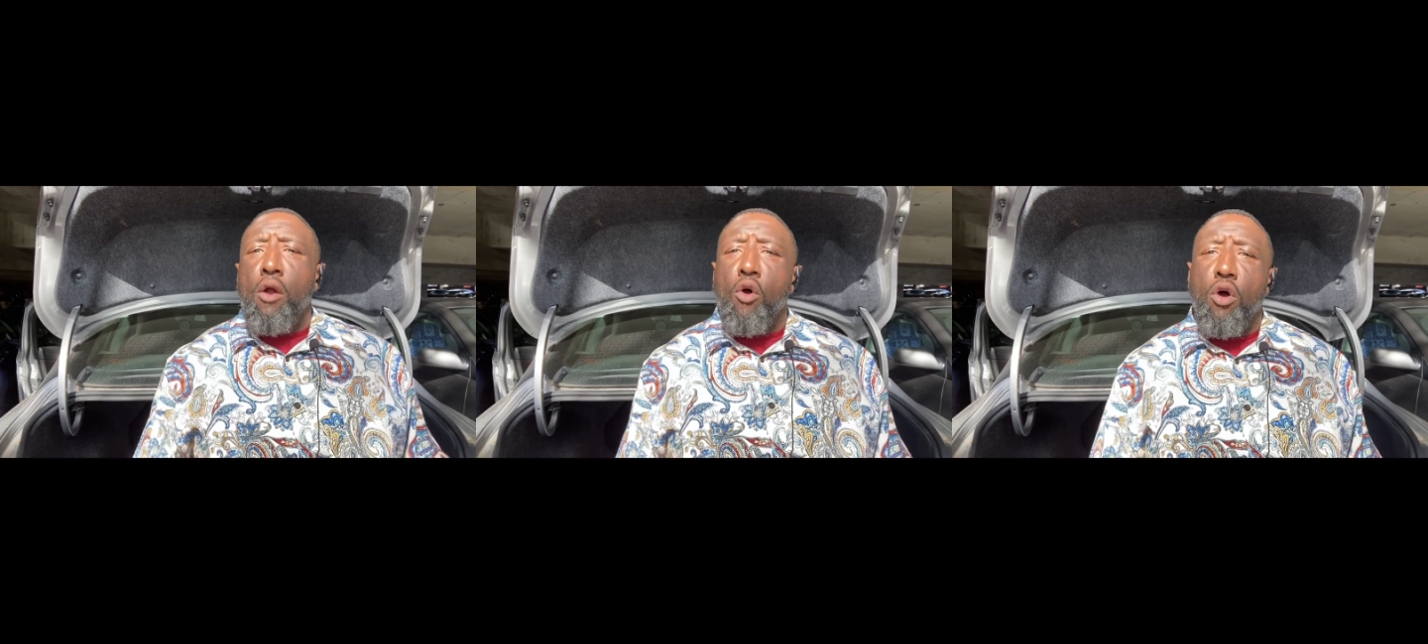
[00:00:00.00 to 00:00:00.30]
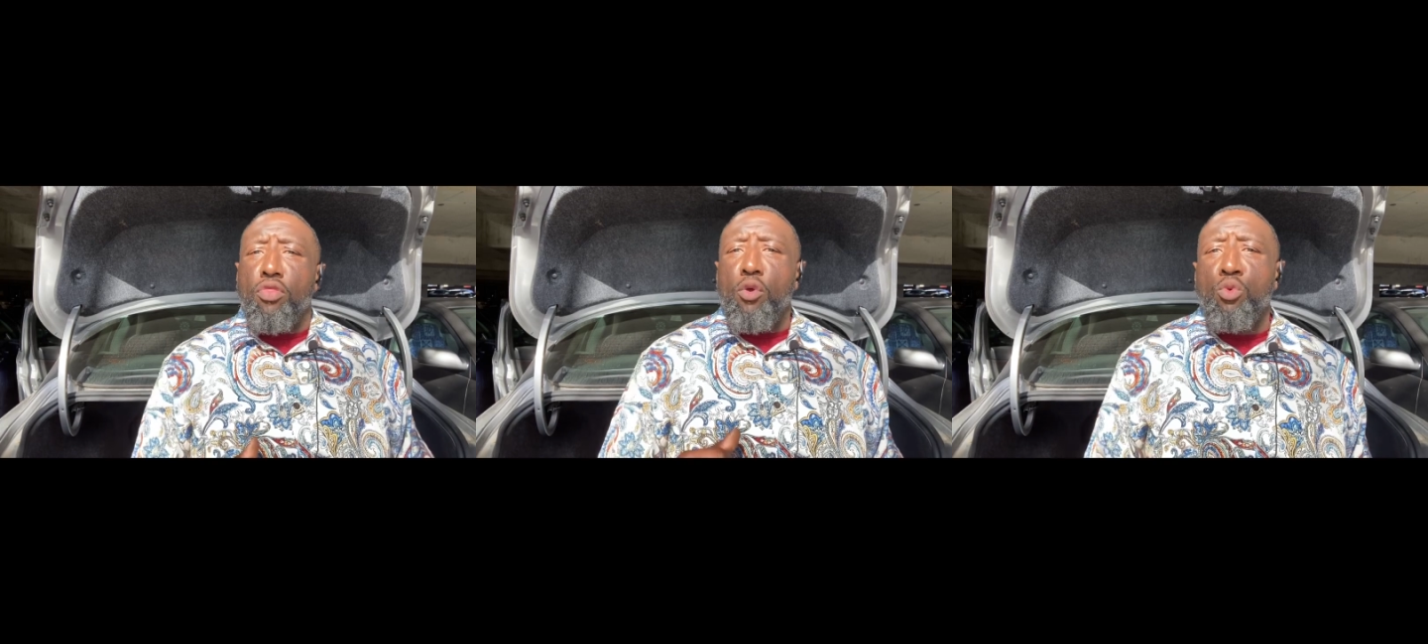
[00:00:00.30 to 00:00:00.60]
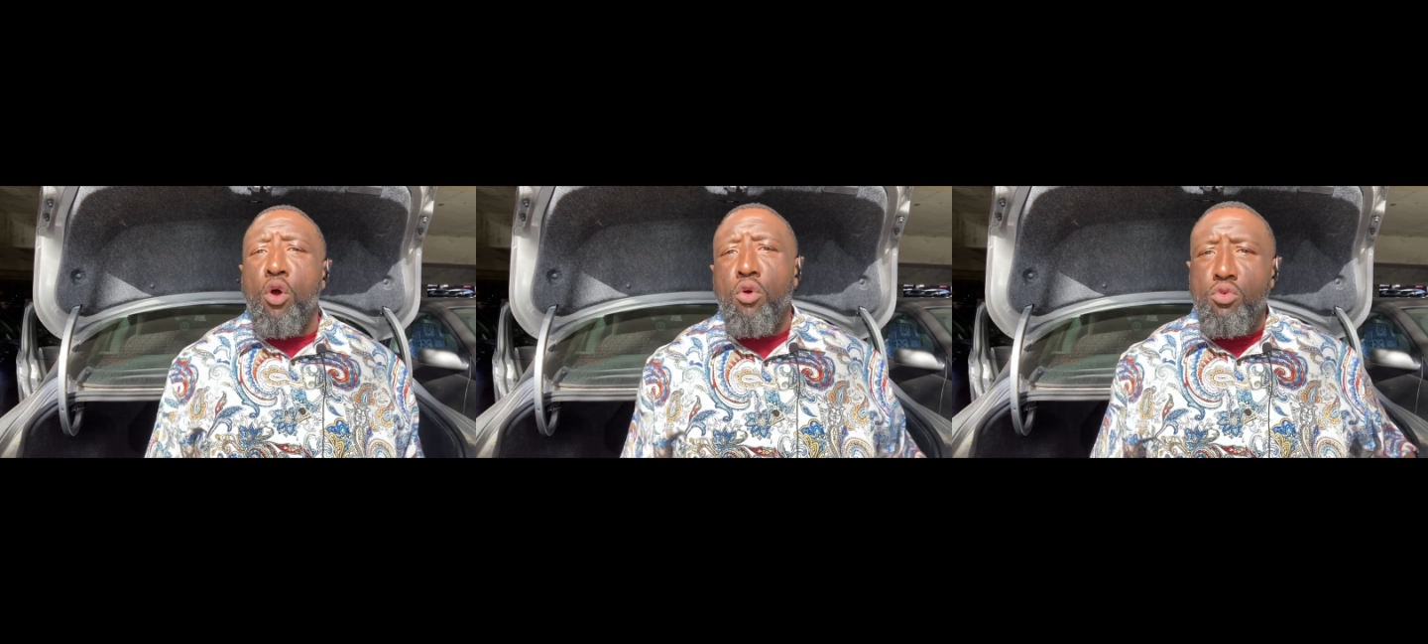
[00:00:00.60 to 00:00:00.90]
on the
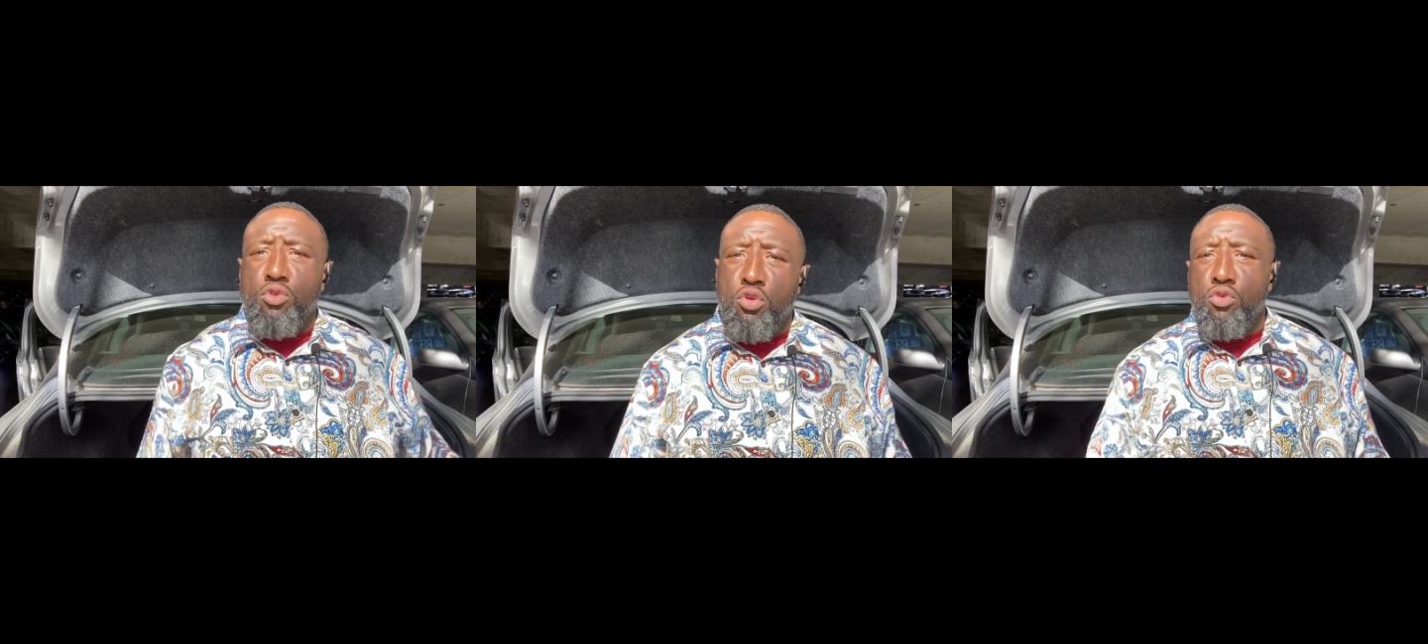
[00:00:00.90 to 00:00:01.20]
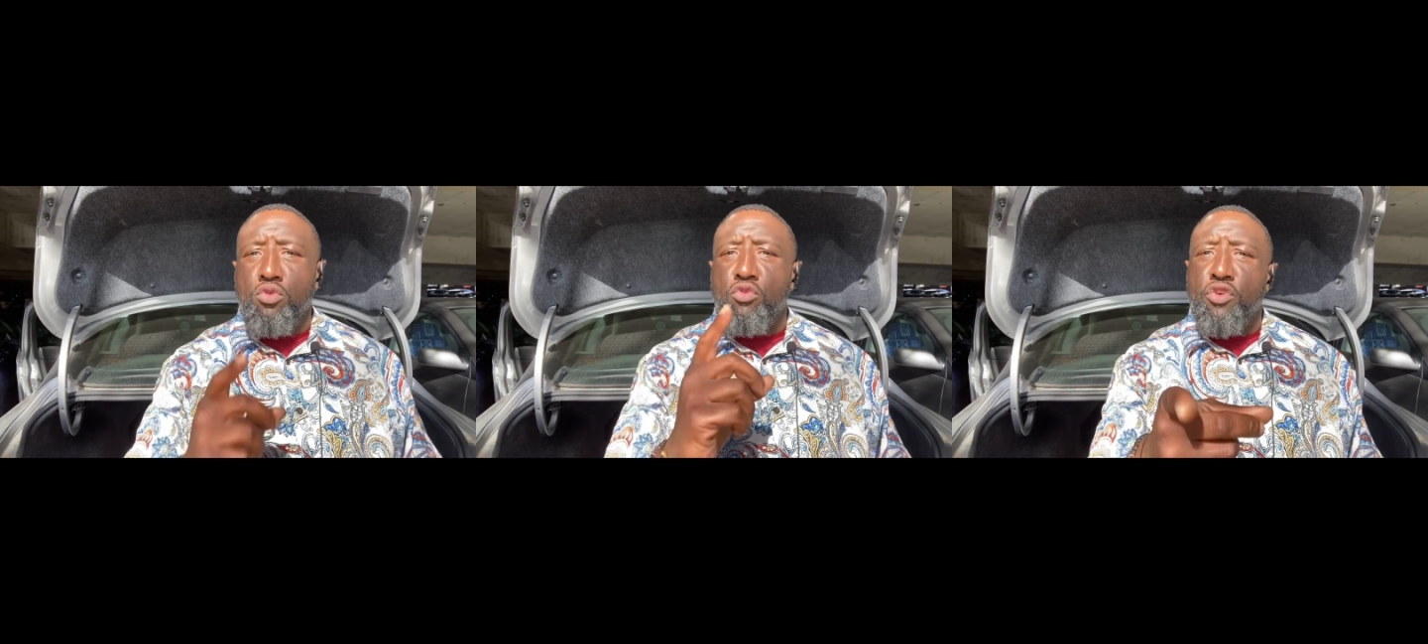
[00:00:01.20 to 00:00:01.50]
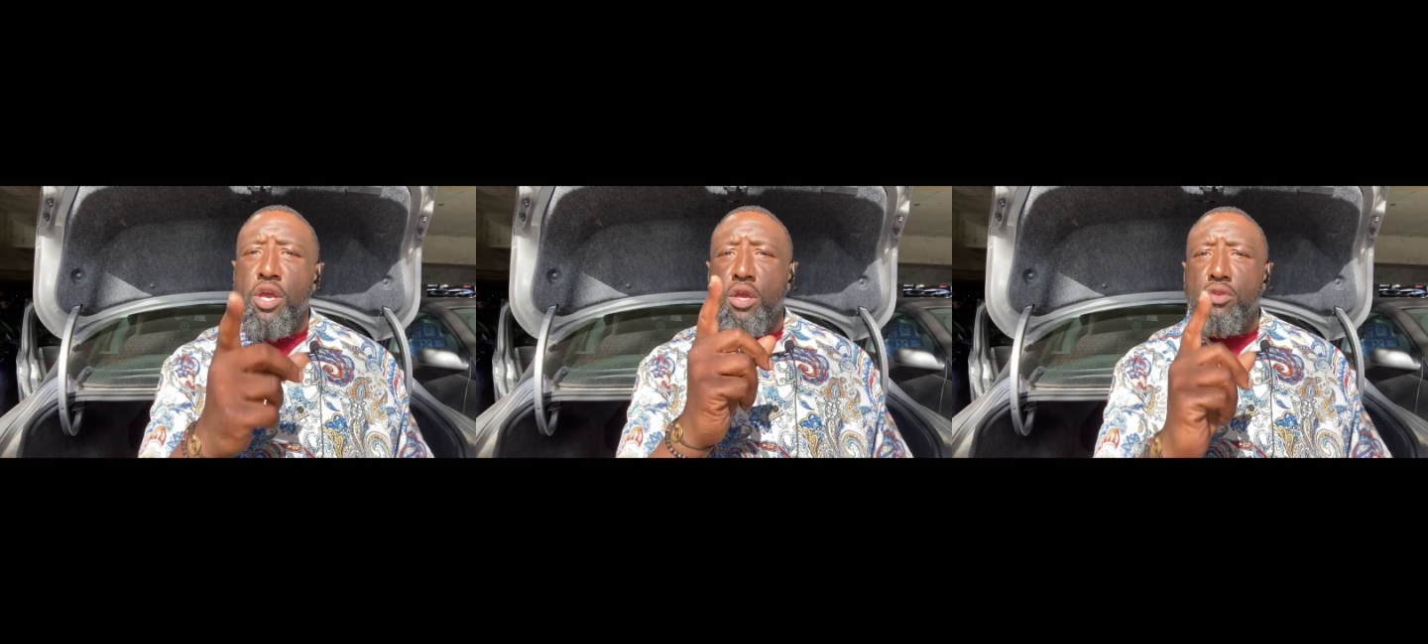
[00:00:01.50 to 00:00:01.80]
road to
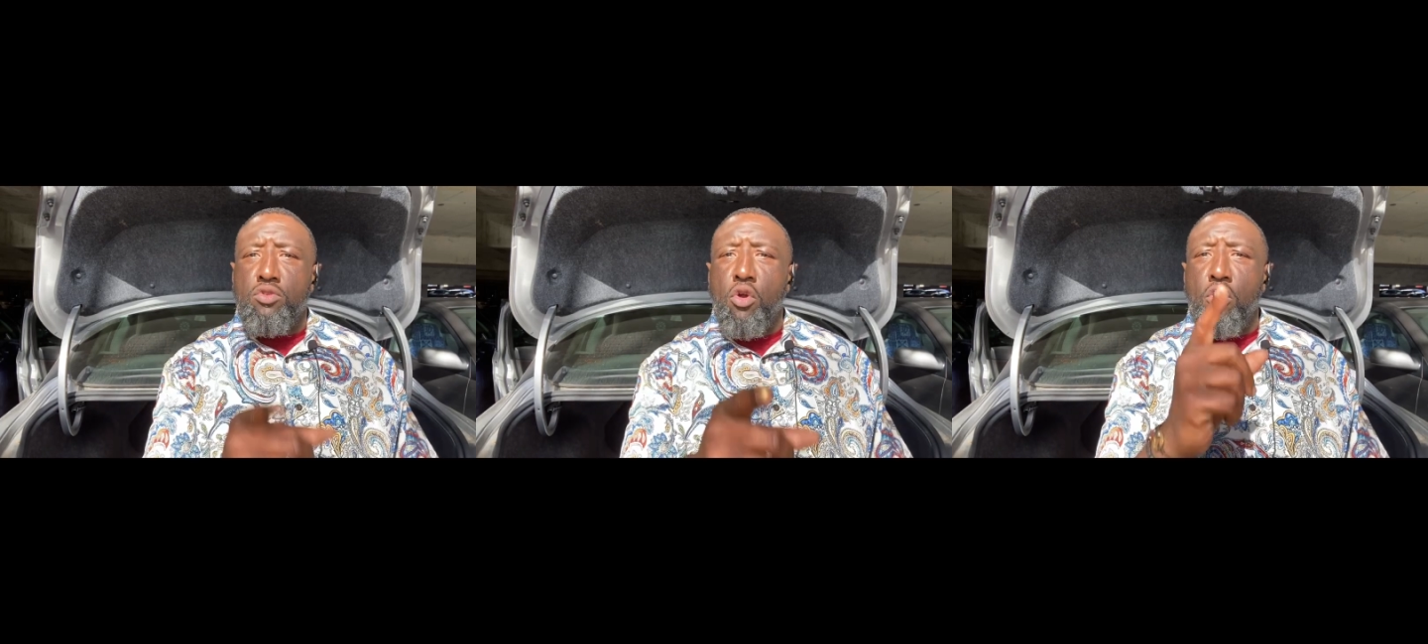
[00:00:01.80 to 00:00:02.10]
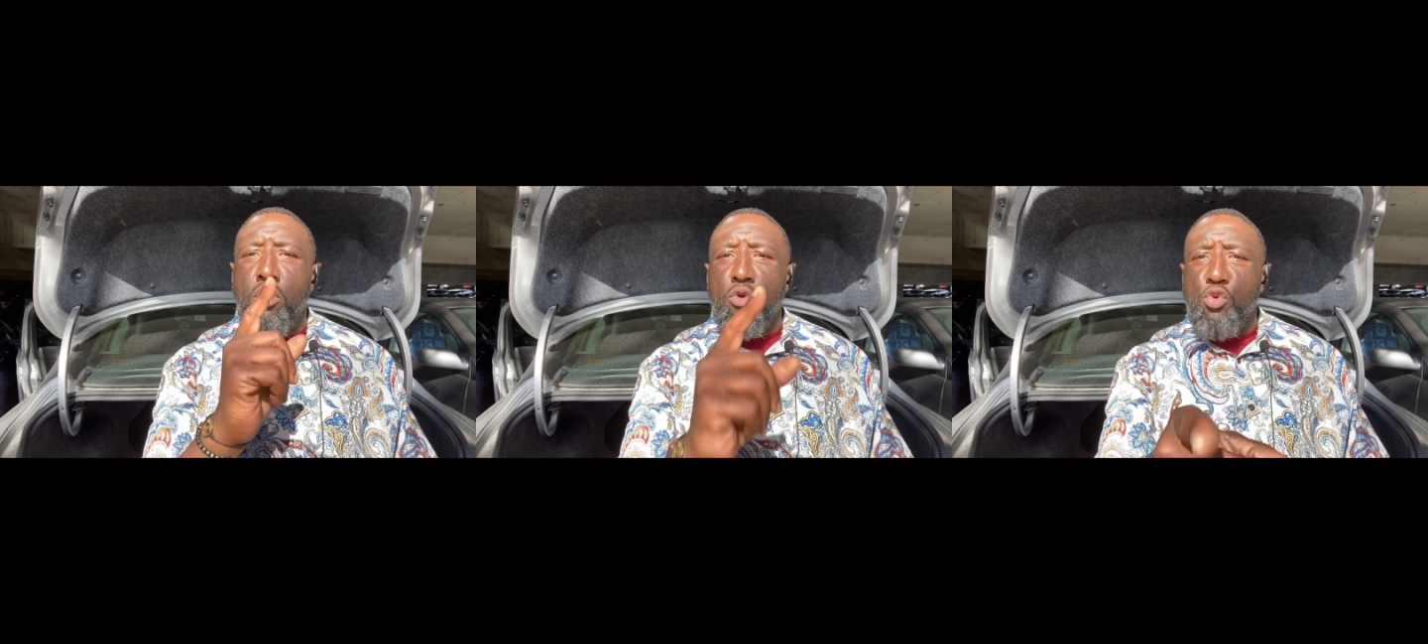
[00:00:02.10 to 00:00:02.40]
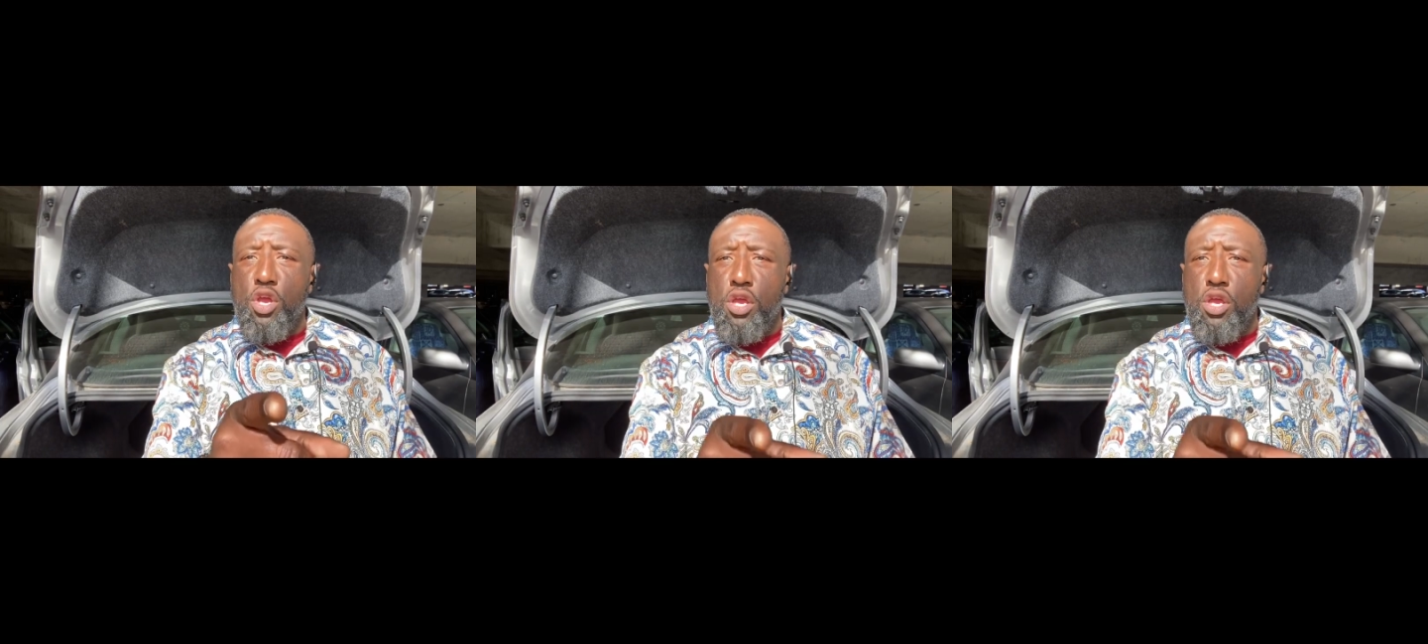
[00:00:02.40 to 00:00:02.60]
victory.